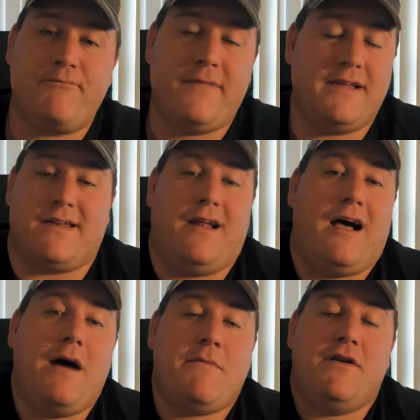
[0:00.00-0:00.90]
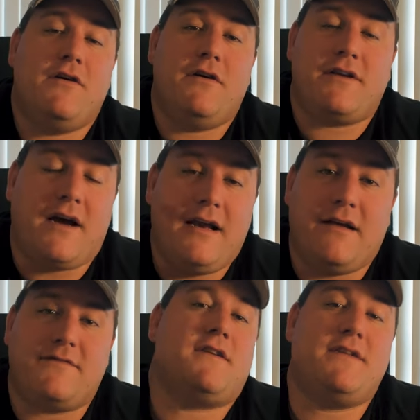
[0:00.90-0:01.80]
Listen, I'm a nerd, I
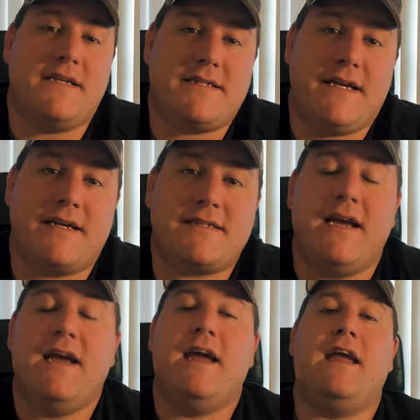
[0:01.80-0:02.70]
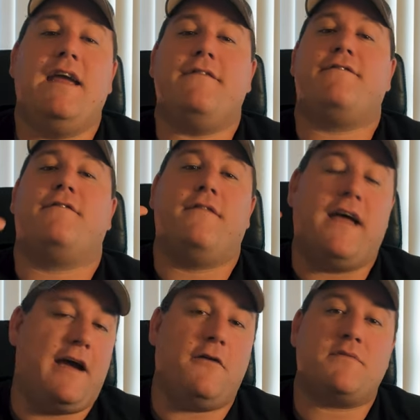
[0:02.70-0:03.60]
love statistics. If
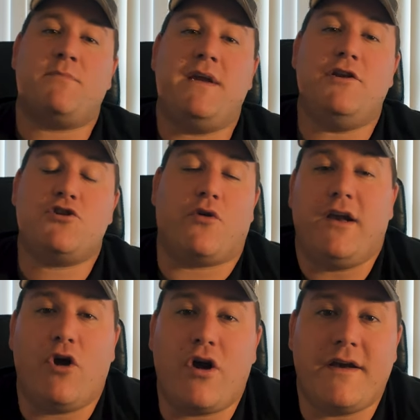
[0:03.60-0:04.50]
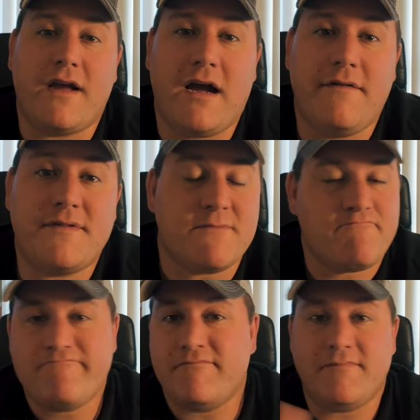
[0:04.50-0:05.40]
that helps me enjoy longer dives,
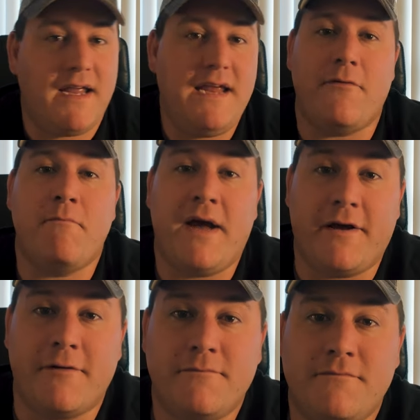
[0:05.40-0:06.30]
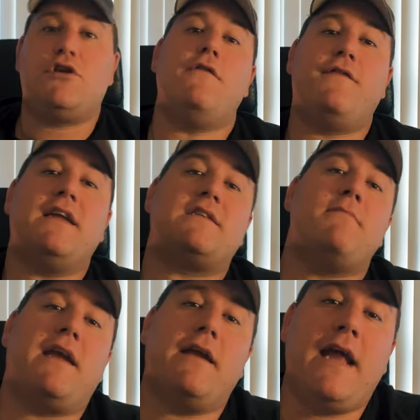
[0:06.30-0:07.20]
even better. Don't forget to
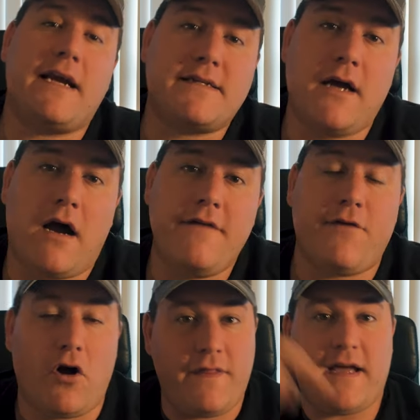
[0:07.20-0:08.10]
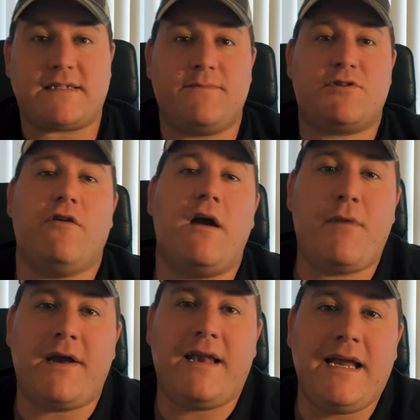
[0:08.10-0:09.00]
make your next dive on that subscribe
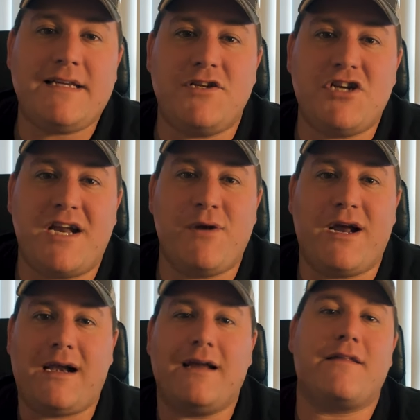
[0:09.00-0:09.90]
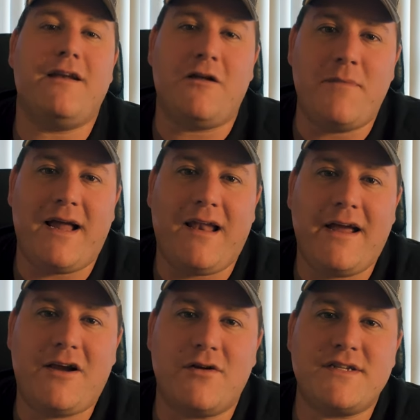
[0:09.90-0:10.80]
button, ladies and gentlemen. Click the little bell
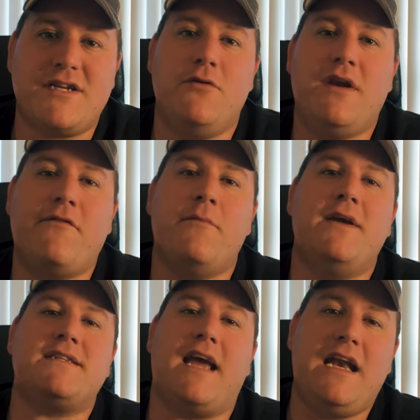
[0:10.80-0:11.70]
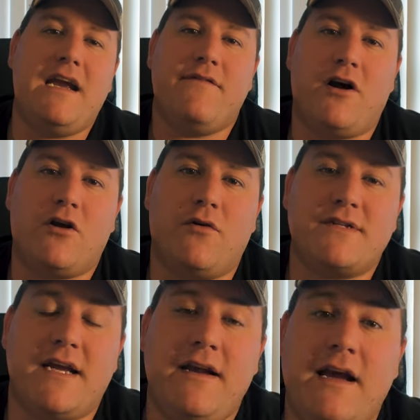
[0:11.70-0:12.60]
icon so you never miss any of our content.